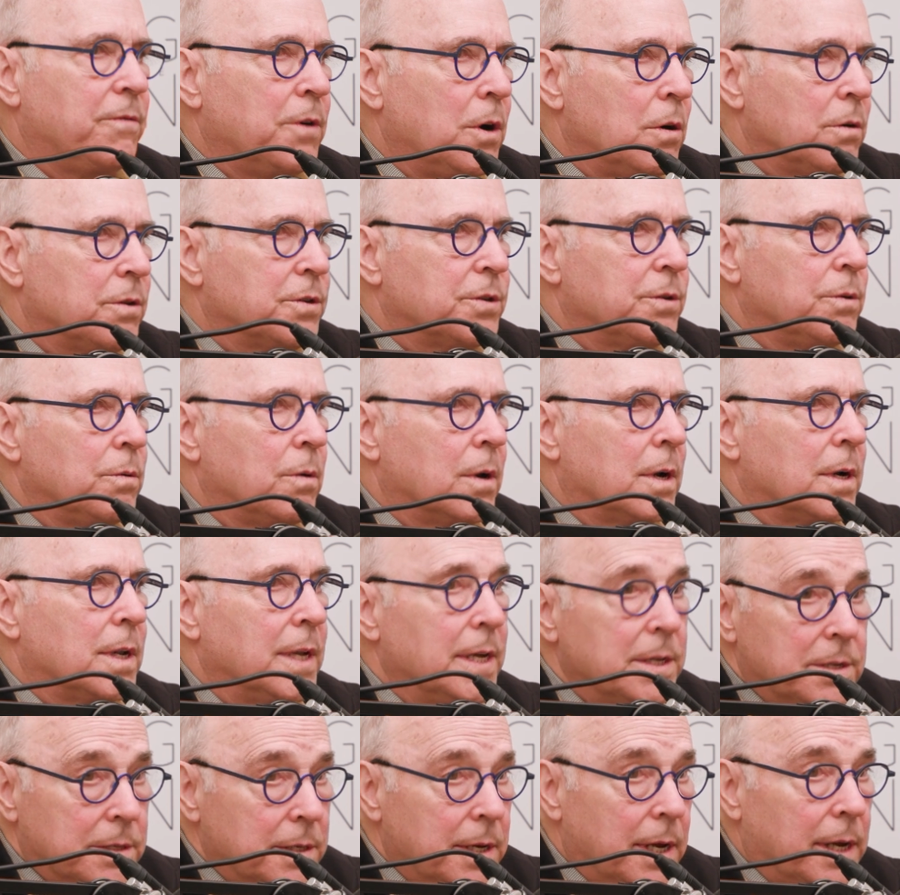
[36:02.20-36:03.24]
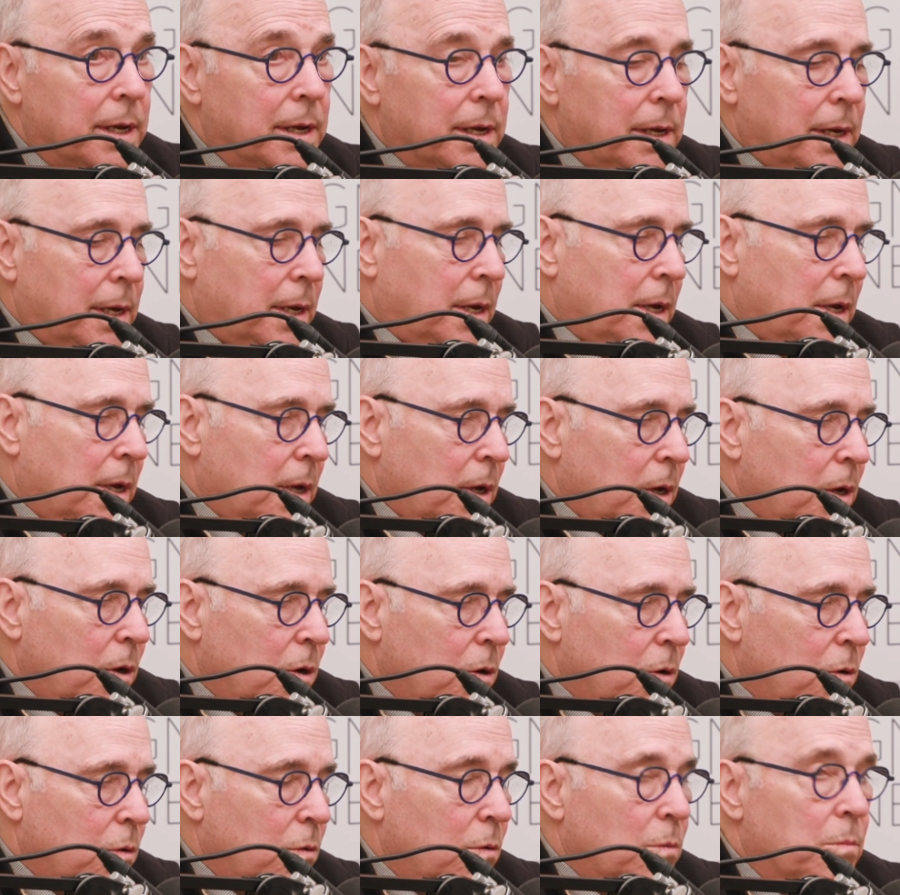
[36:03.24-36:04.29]
folks who are listening,
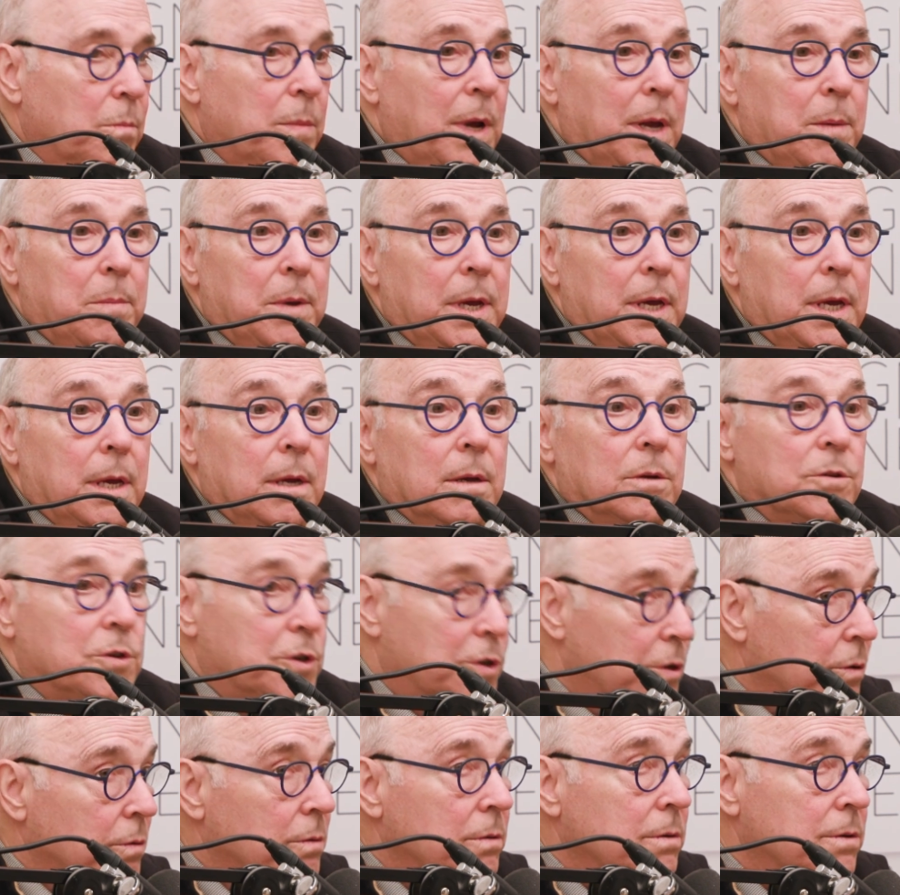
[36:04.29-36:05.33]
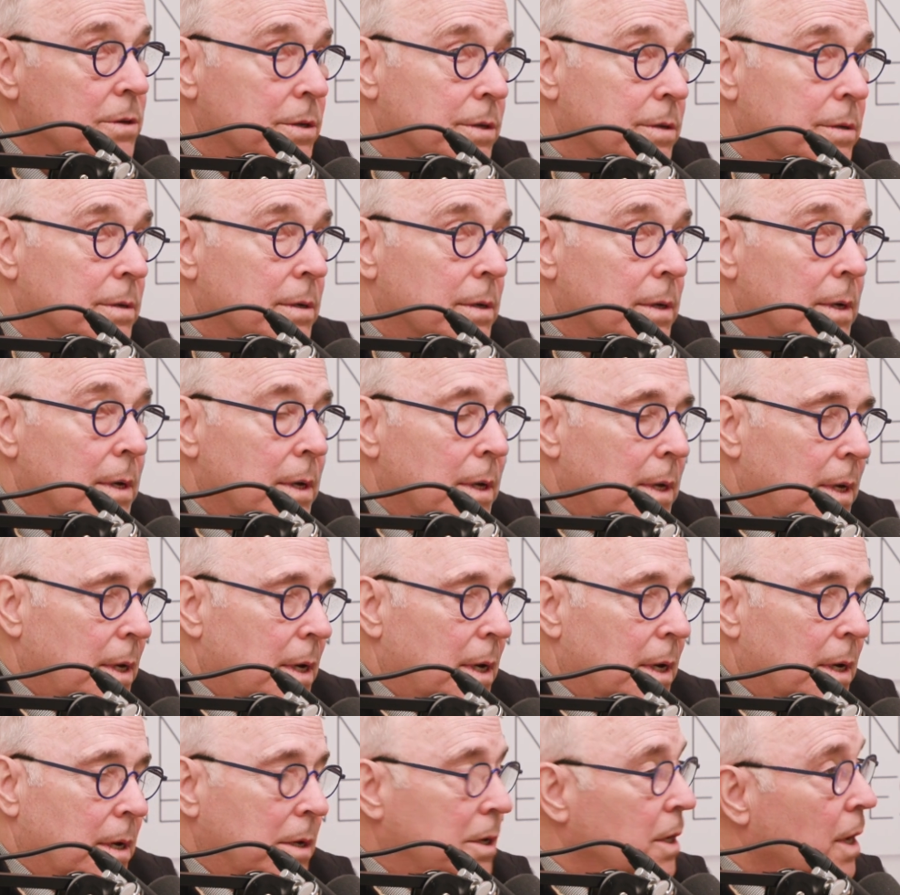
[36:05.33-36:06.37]
who may be students,
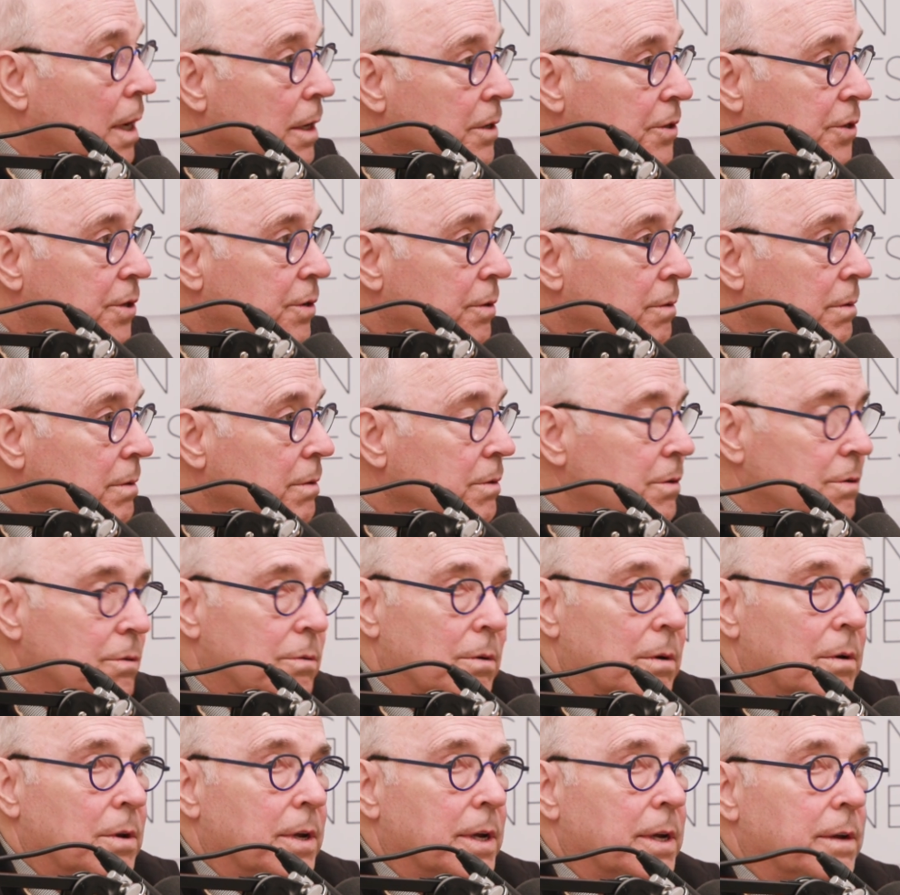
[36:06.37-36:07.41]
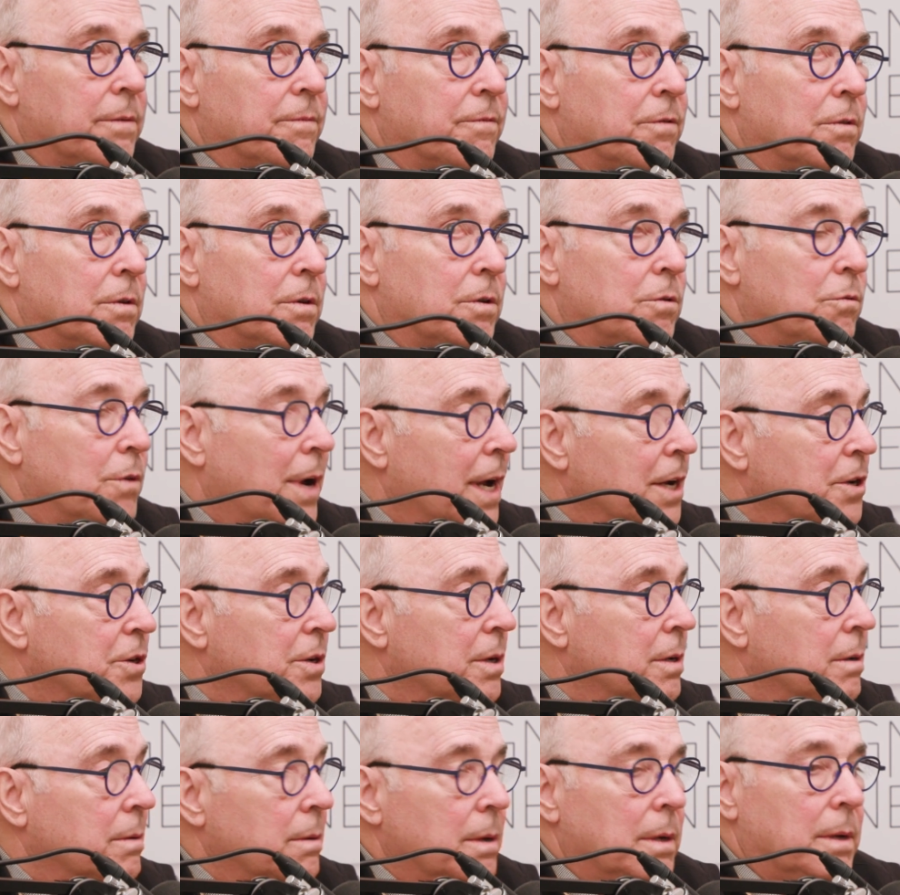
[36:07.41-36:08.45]
young students who are looking for a
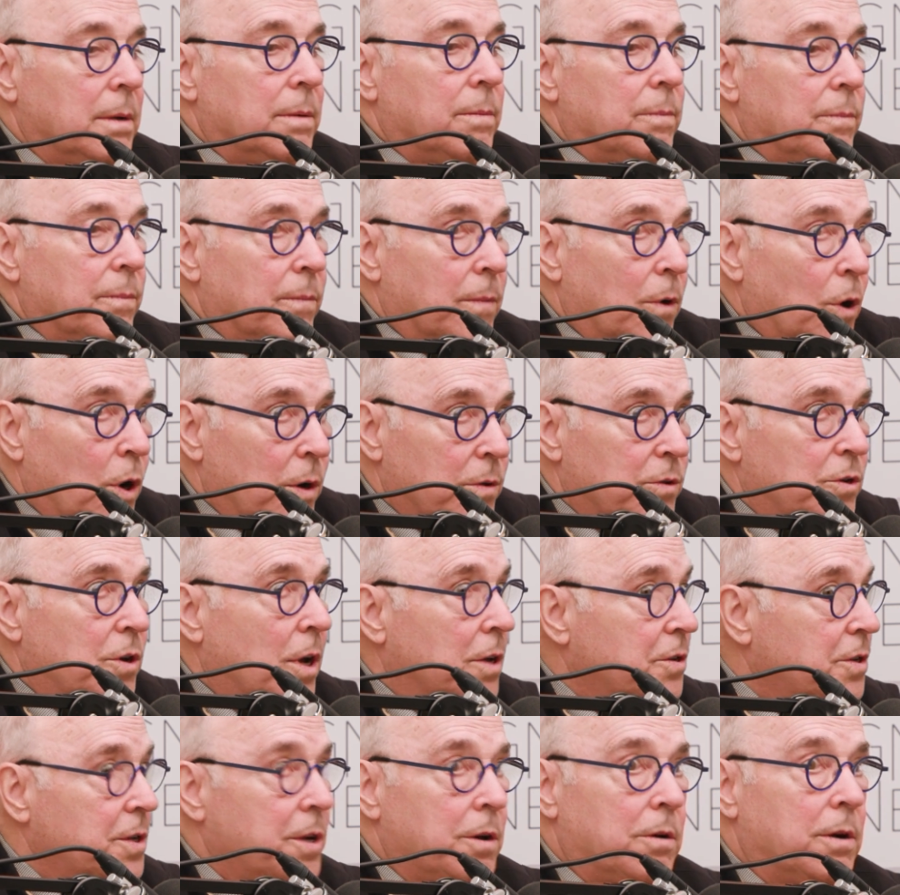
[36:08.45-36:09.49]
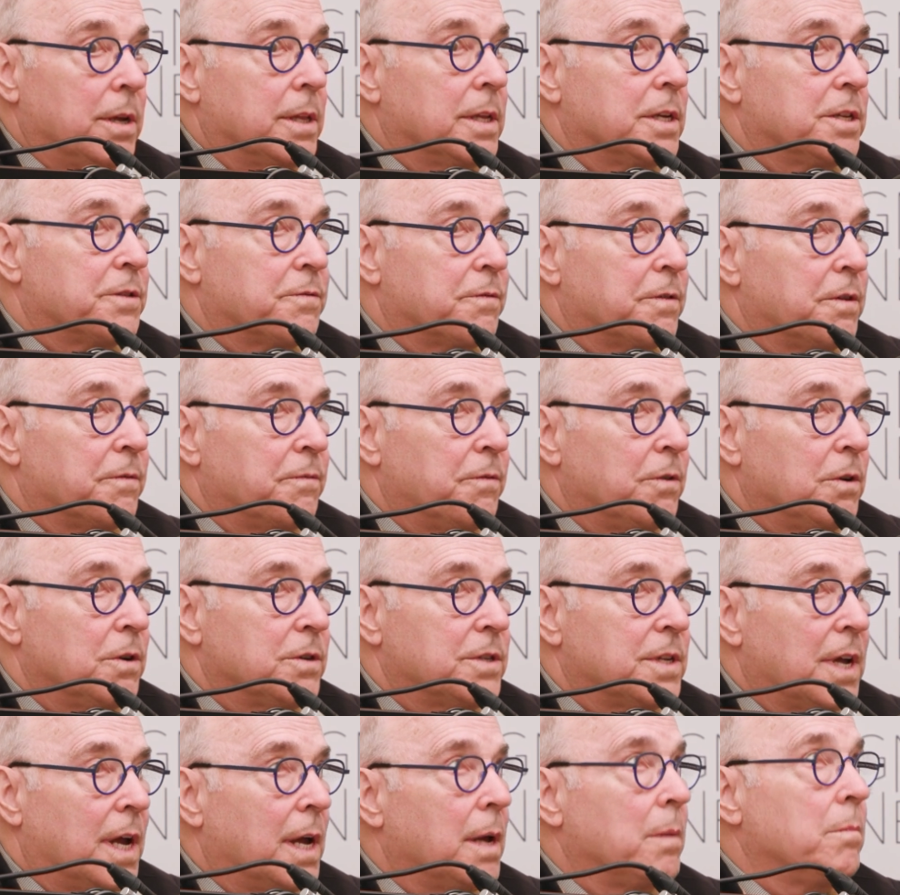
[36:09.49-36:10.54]
direction, just hearing this for the
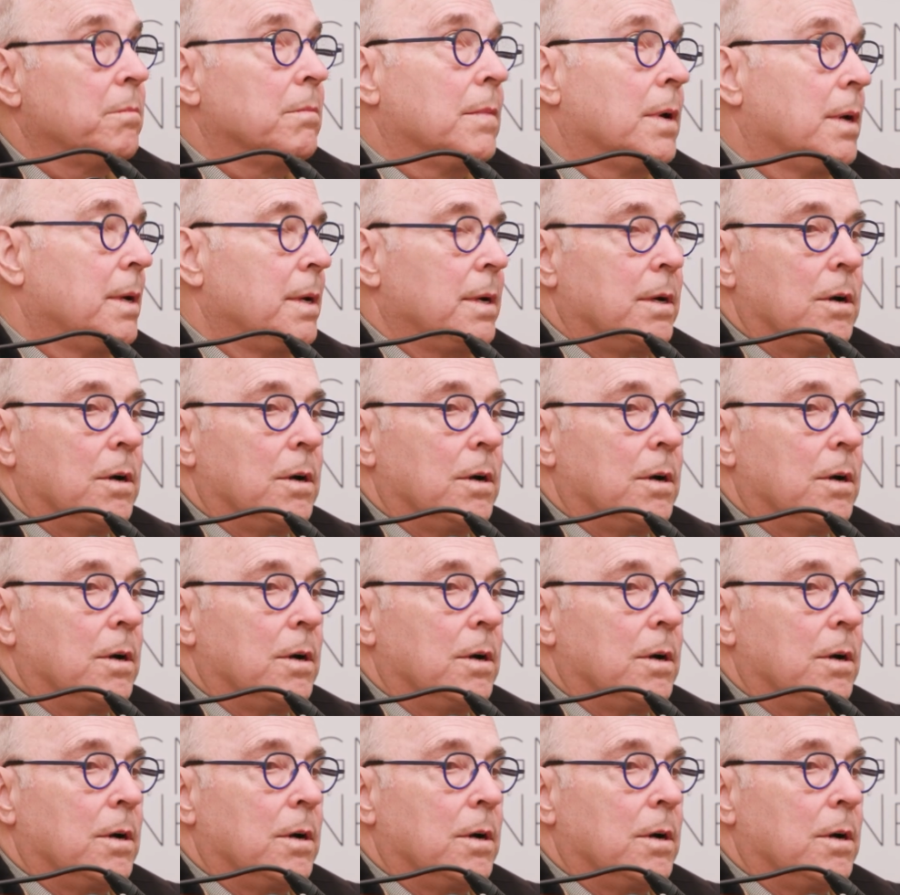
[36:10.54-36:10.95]
first time.